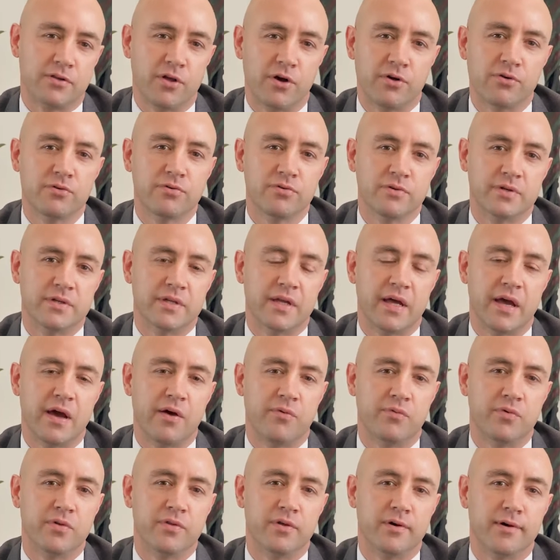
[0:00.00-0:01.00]
locally
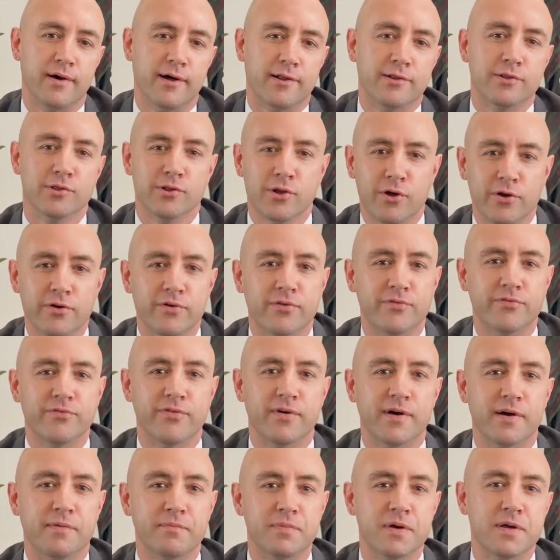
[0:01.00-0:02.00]
now with a lot
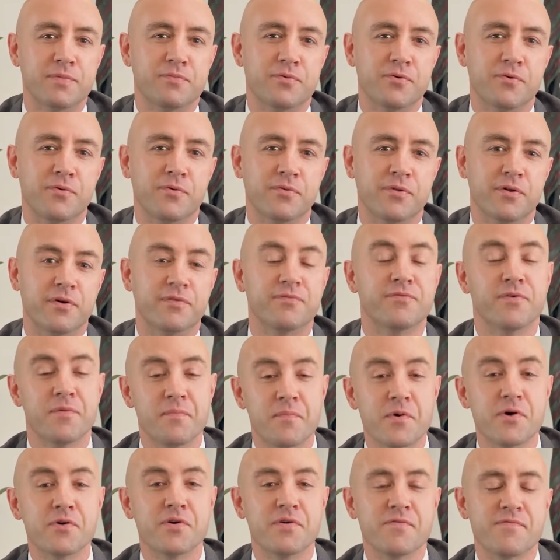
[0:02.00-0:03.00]
of people that are
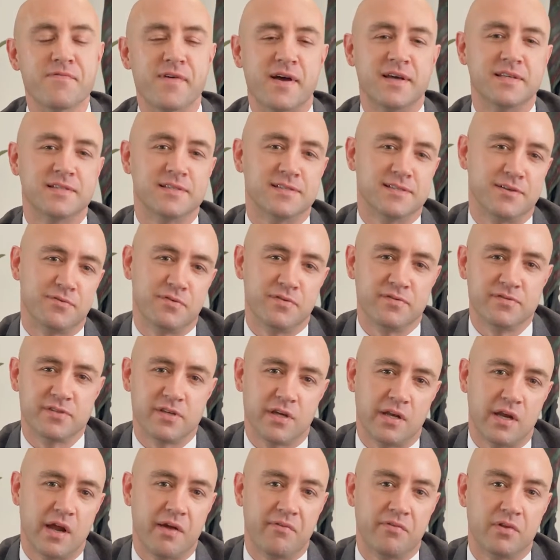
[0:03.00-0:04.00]
familiar faces that we've
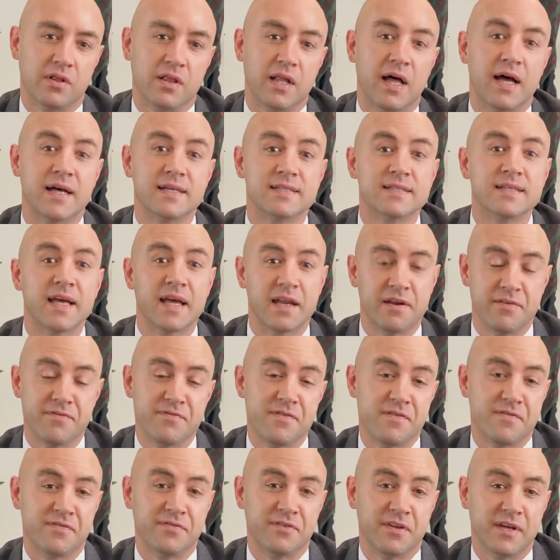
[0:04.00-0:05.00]
seen over the last 10 to
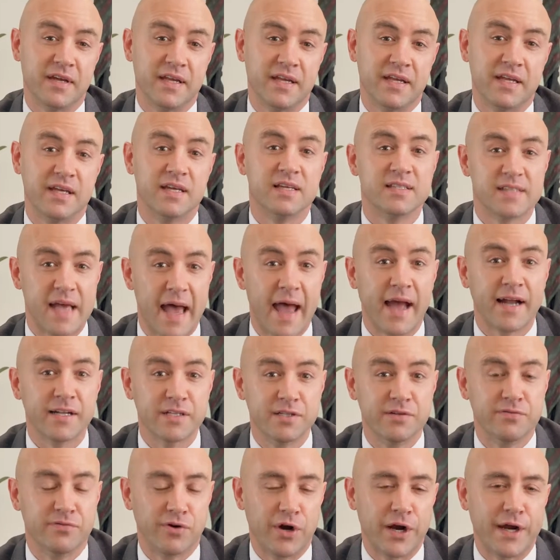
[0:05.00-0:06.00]
15 years
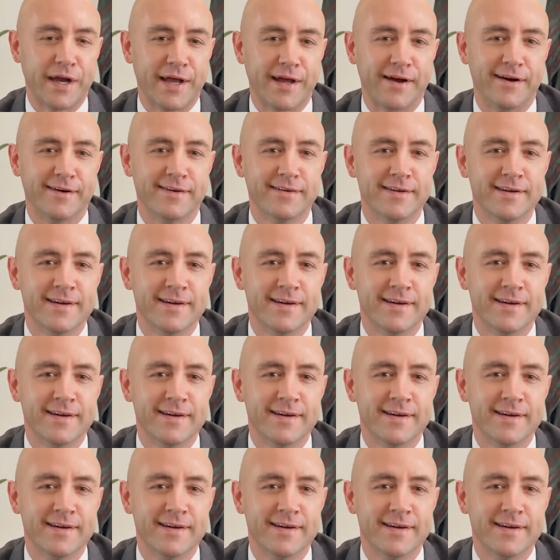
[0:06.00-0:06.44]
active right now.